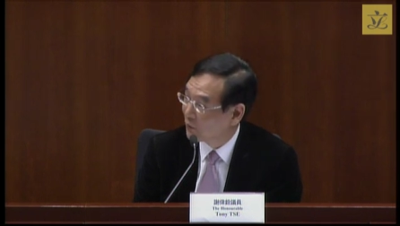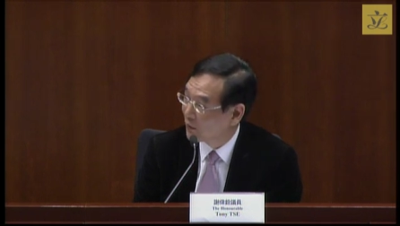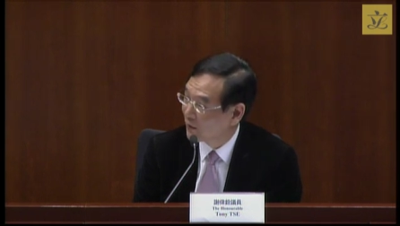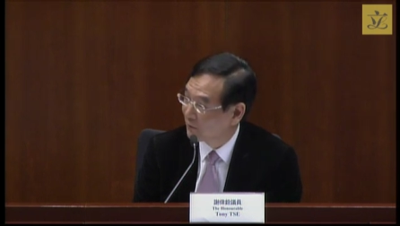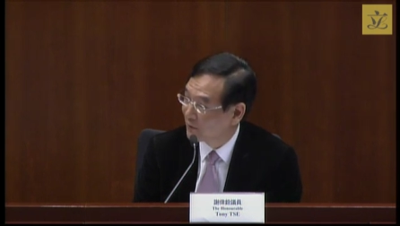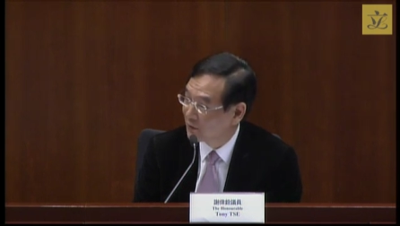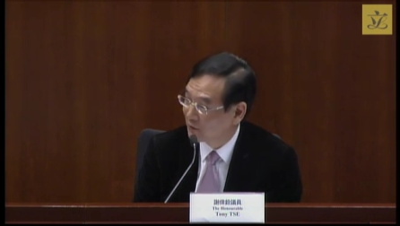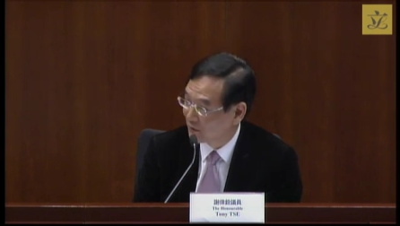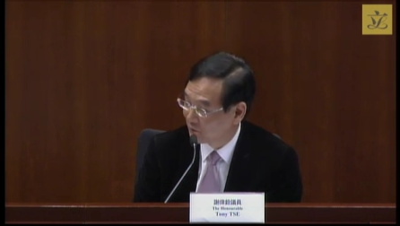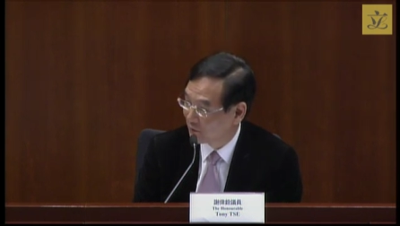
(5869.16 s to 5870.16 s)

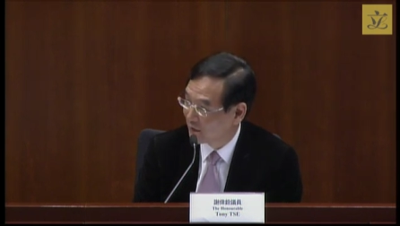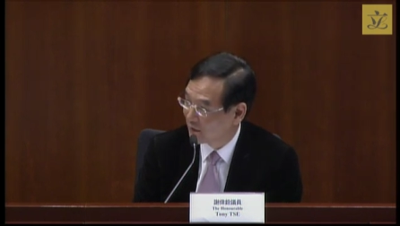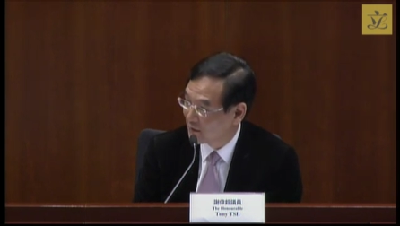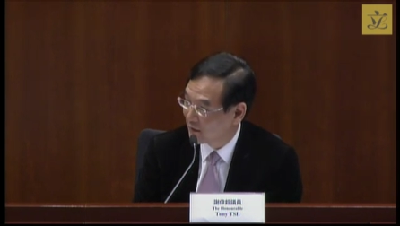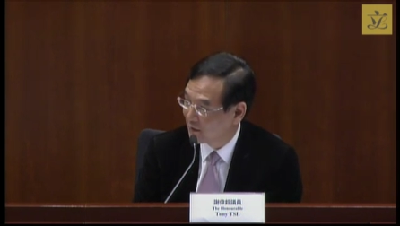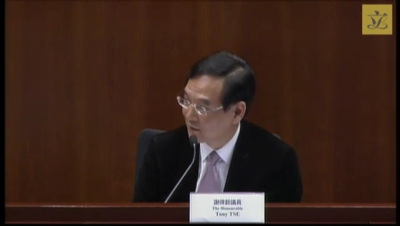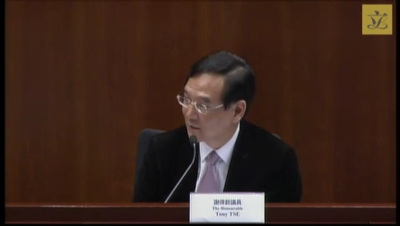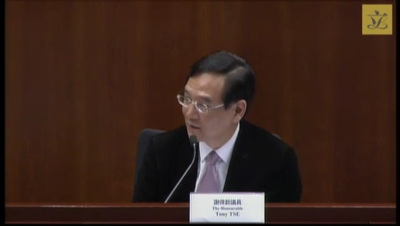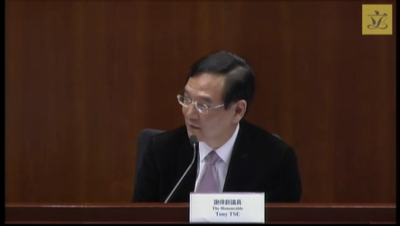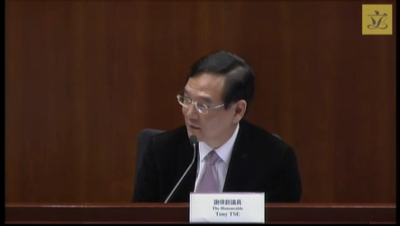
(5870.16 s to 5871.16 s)
owners
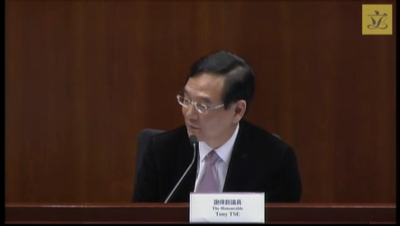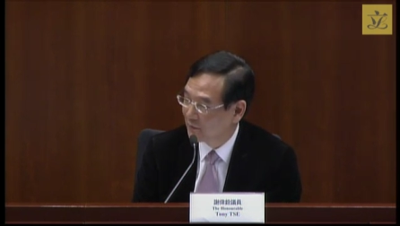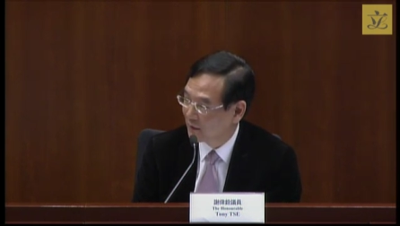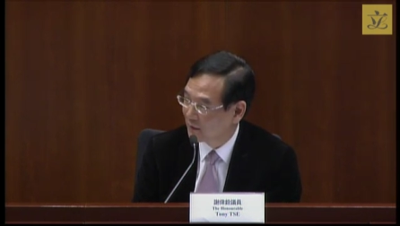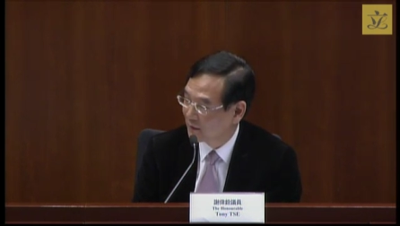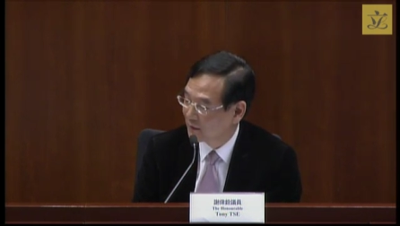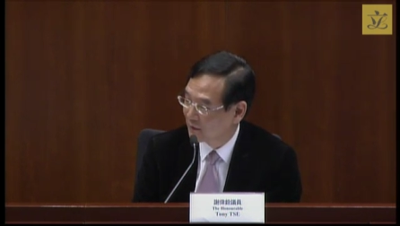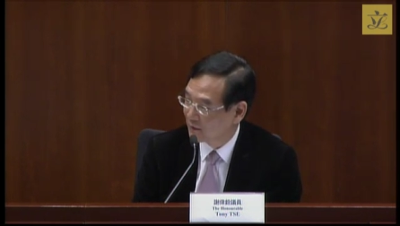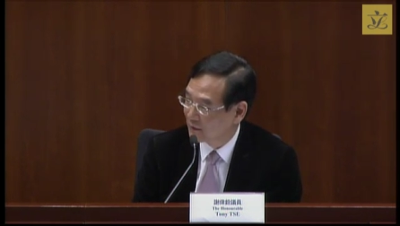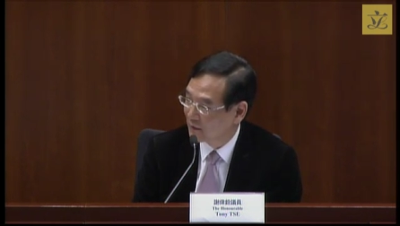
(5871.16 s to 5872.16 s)
need
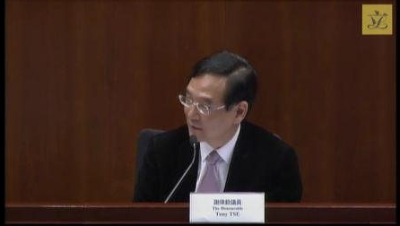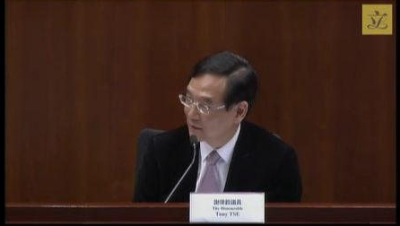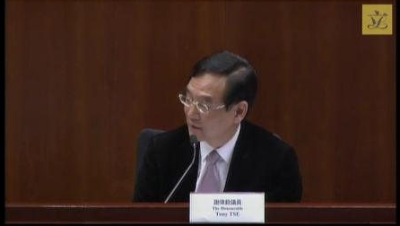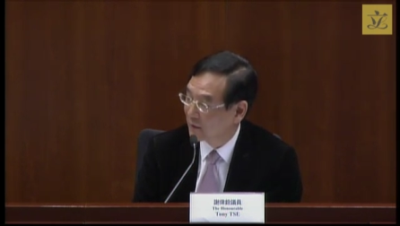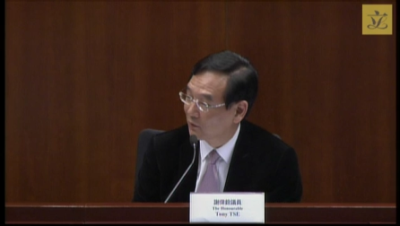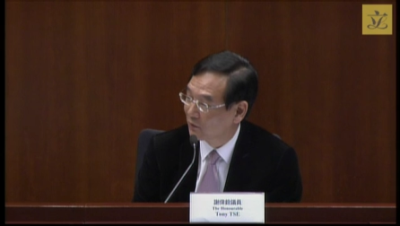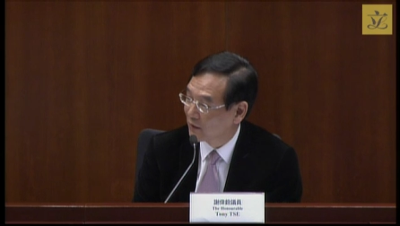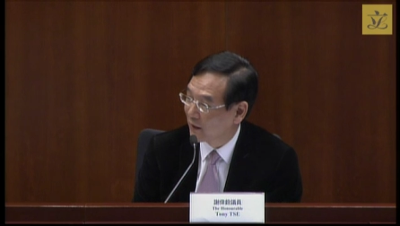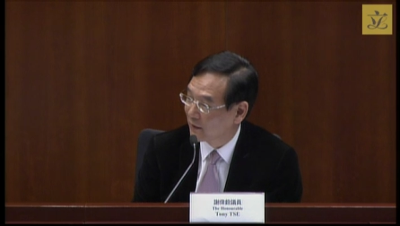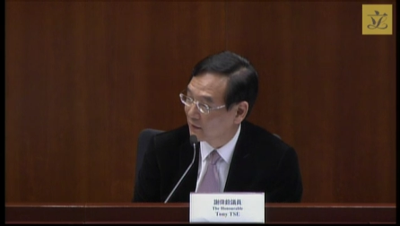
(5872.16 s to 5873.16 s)
to
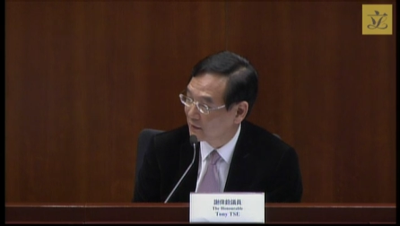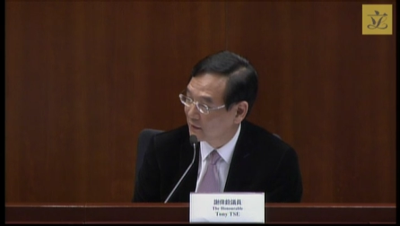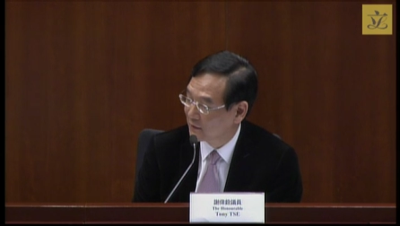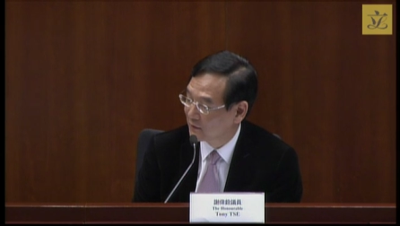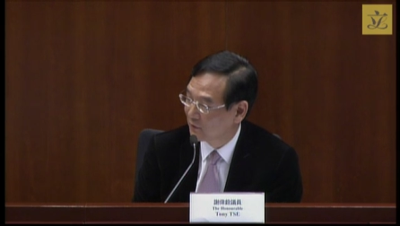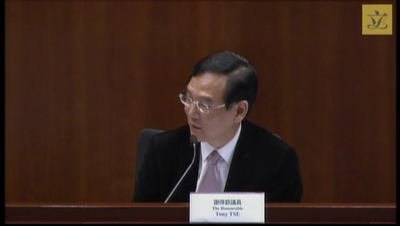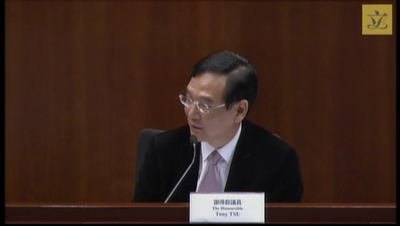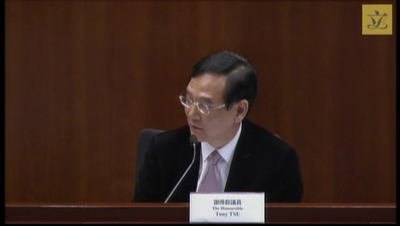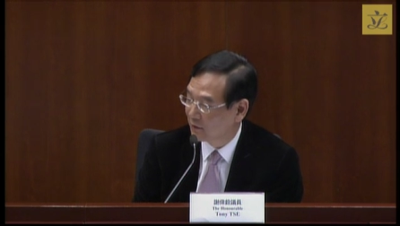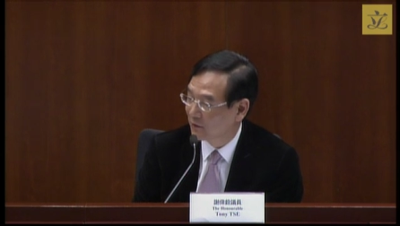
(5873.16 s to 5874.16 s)
clarify as to how
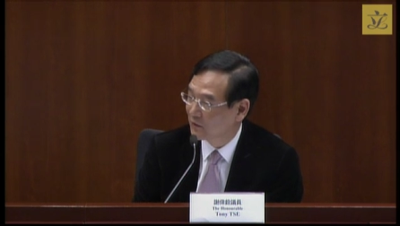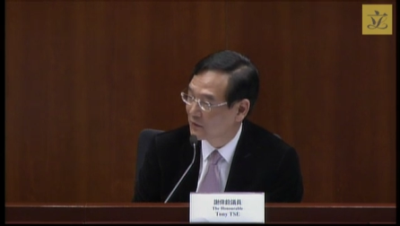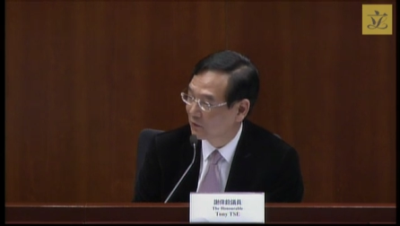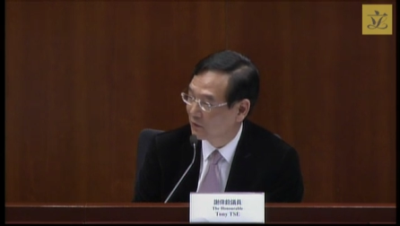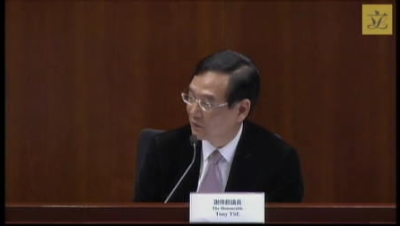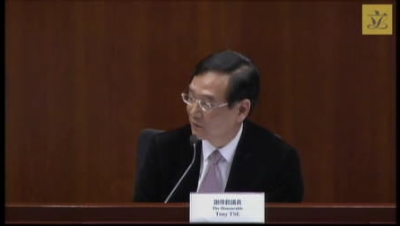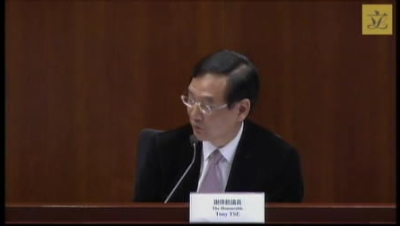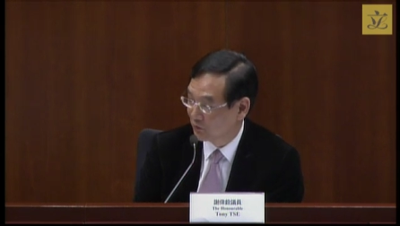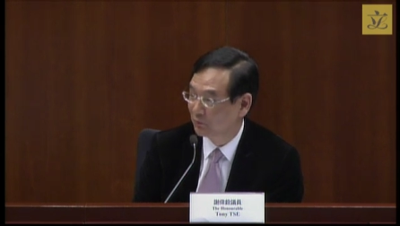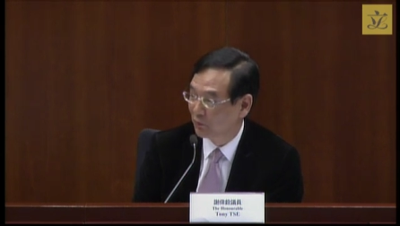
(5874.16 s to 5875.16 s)
much was
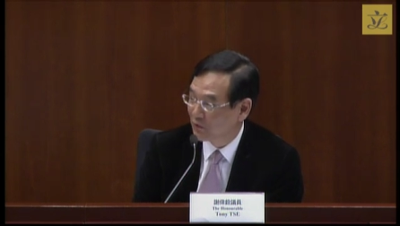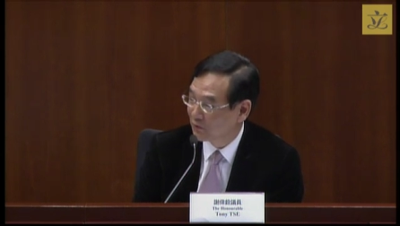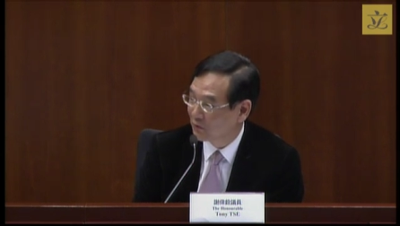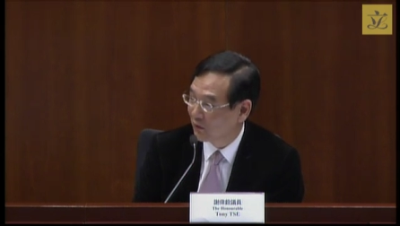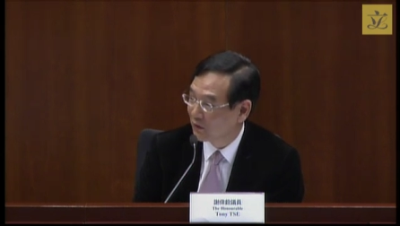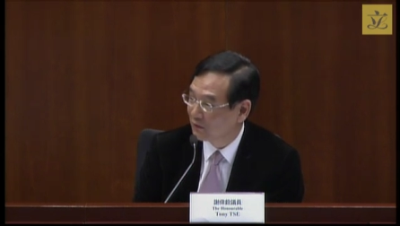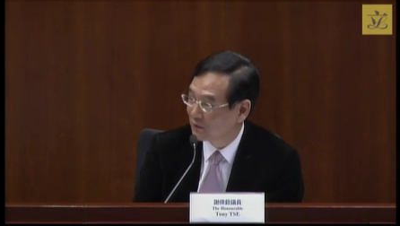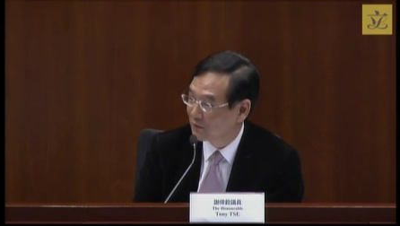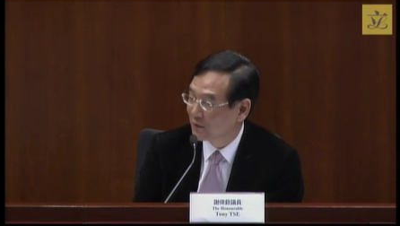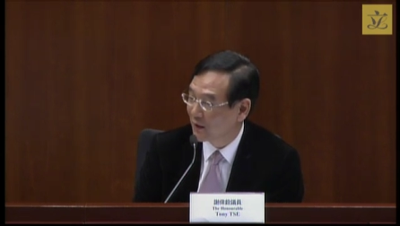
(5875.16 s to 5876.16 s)
paid in
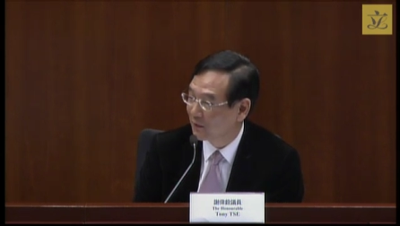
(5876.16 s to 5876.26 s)
premium.